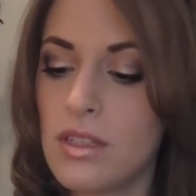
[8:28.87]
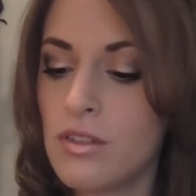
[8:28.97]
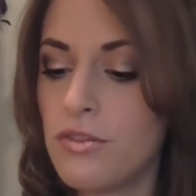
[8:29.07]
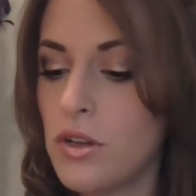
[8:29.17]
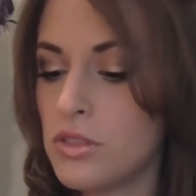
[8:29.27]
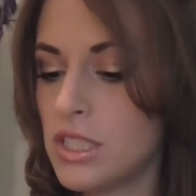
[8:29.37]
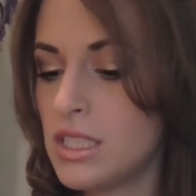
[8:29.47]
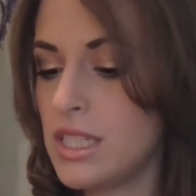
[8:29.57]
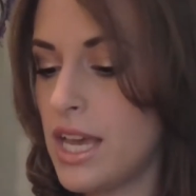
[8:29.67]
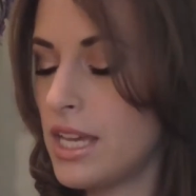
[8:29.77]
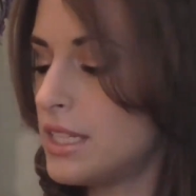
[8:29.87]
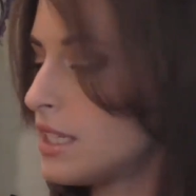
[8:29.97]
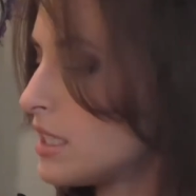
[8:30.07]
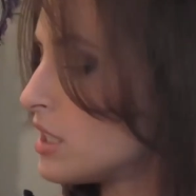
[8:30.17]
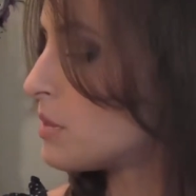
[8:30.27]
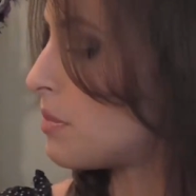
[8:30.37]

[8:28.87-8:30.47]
The Frozen Dead is